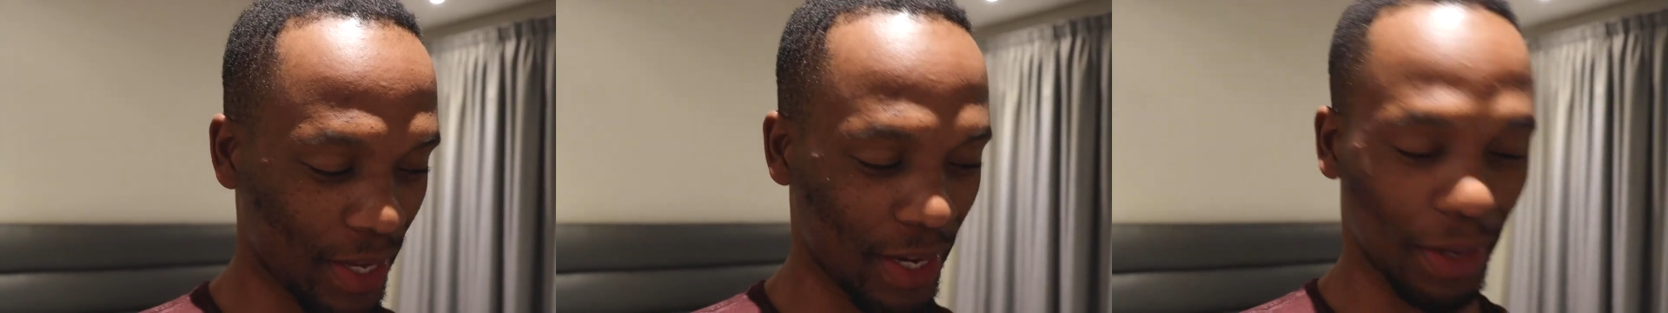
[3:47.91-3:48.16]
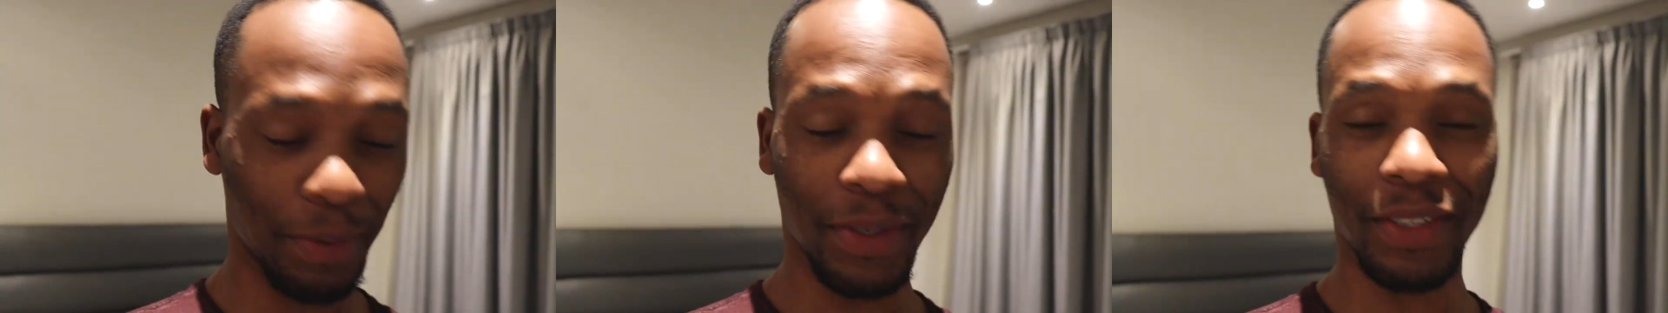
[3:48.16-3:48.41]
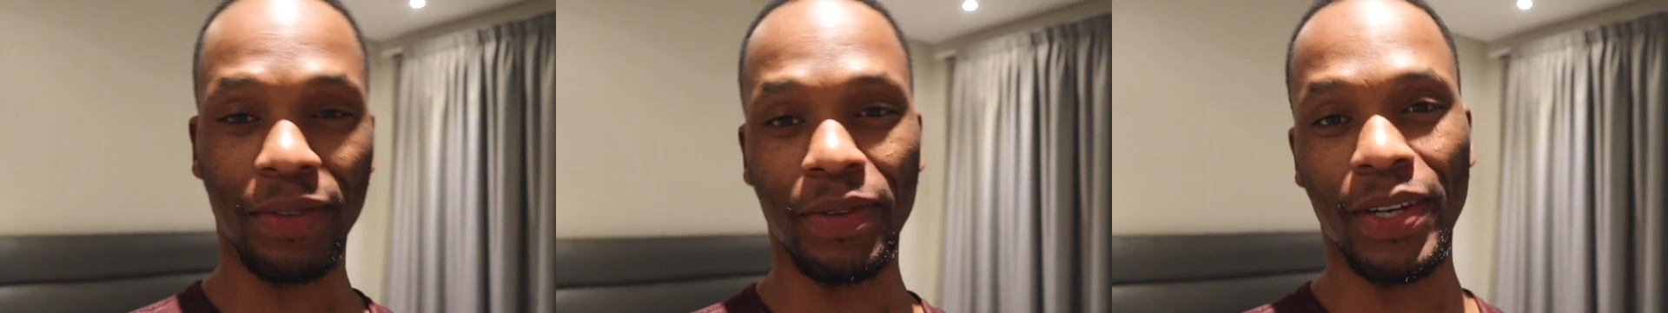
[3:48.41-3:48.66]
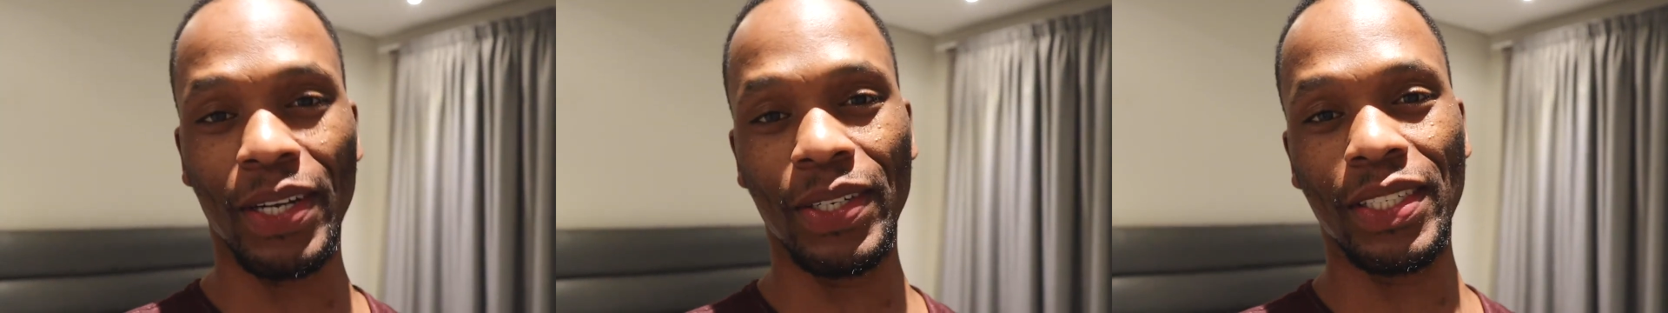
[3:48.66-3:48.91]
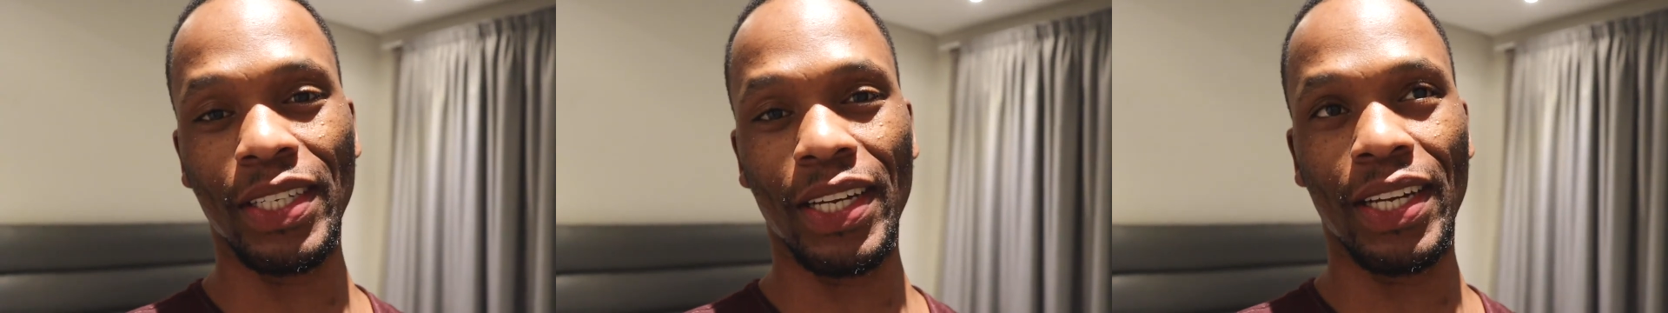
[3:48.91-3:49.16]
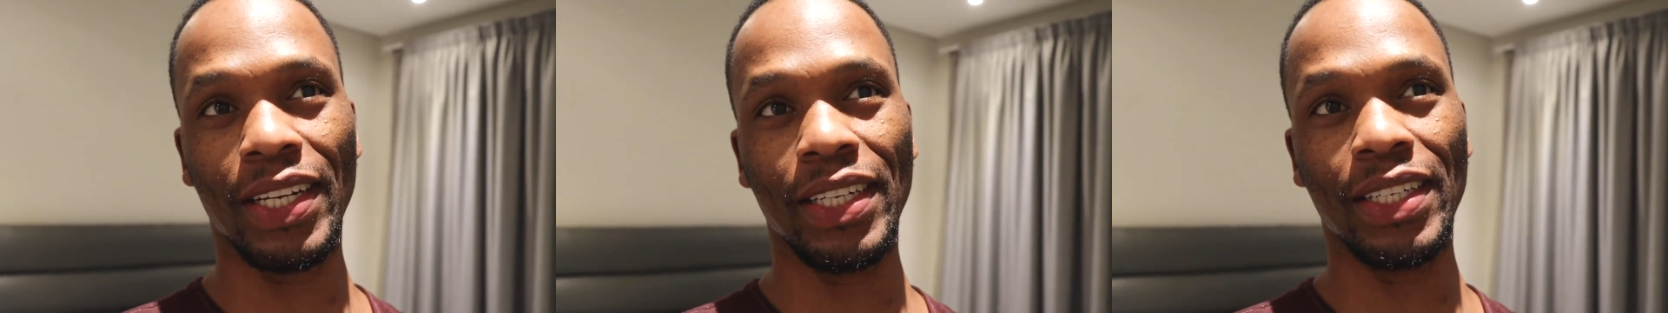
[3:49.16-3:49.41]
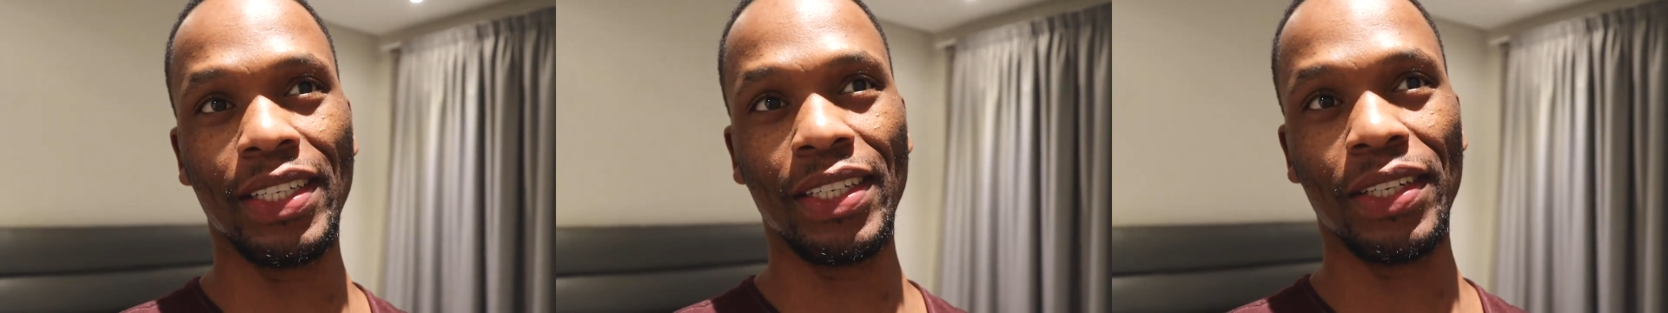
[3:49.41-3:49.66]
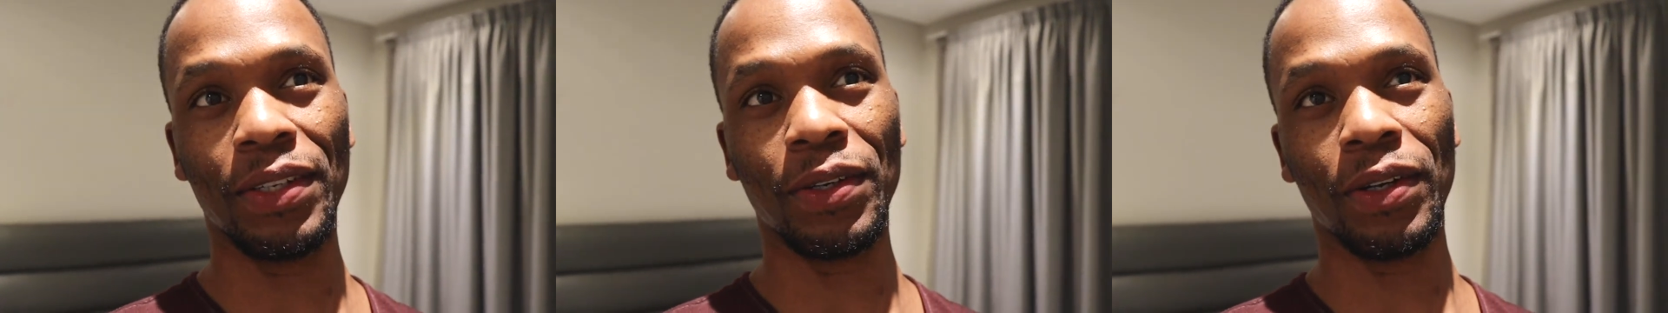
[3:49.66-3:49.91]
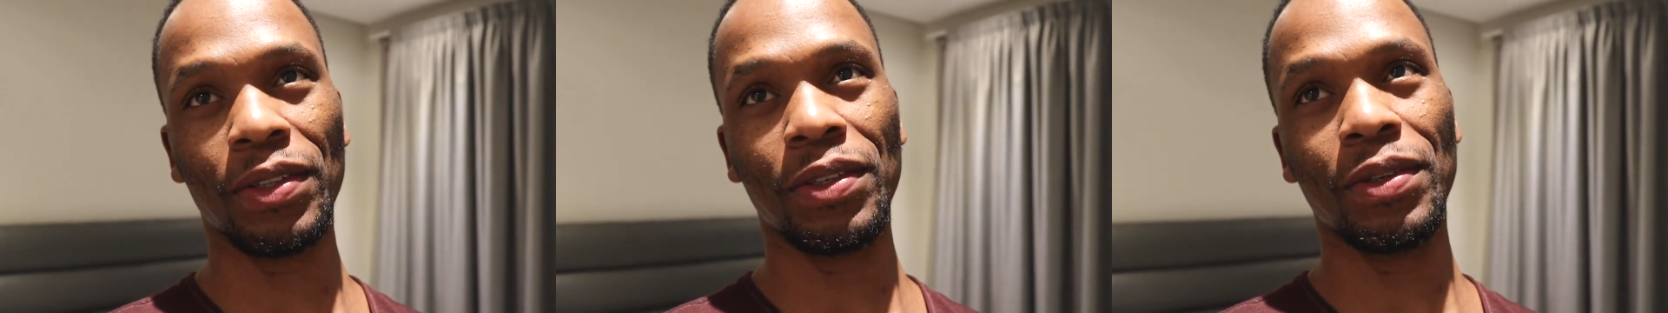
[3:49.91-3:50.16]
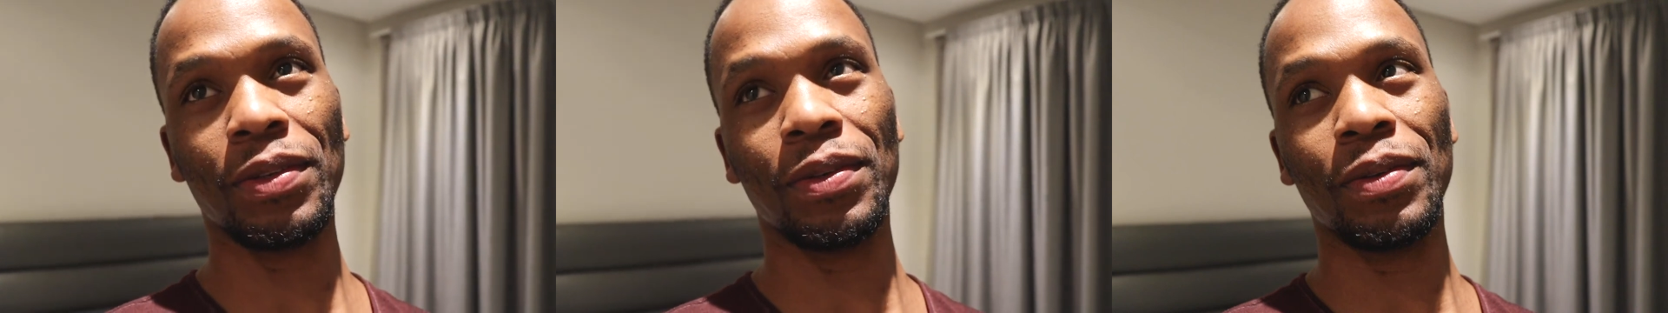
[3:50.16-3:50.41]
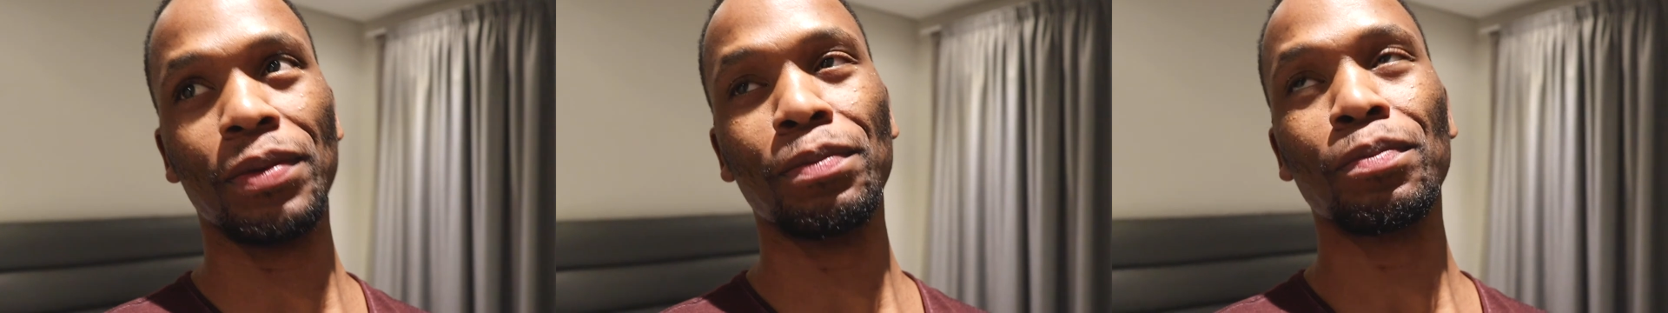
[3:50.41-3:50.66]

that he was around, and he got to